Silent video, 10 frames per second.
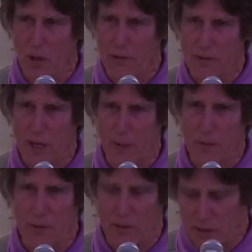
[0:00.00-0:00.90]
long time
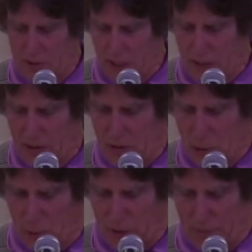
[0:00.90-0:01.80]
and that you decide to
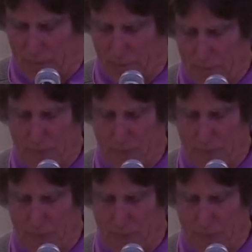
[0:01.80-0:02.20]
join.